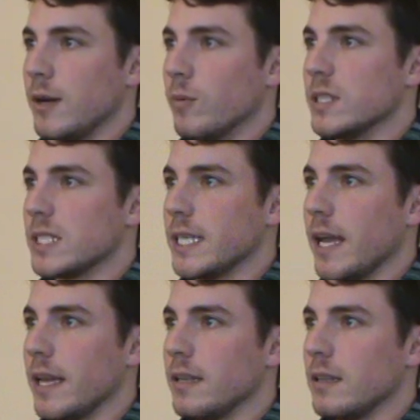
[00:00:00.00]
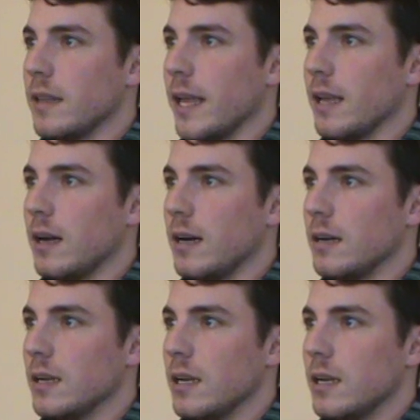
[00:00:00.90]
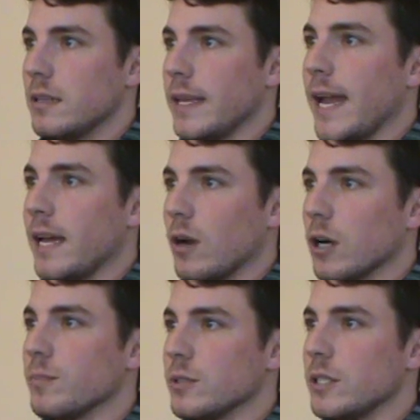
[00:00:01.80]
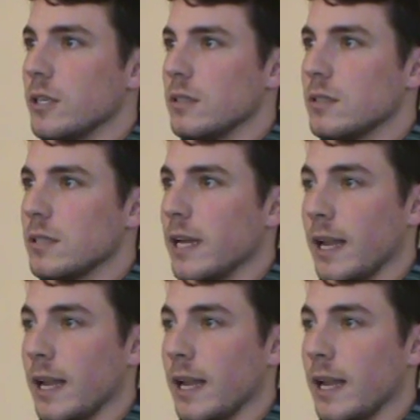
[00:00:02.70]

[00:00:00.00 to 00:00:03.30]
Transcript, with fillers: And once again, they, uh, they had our platoon.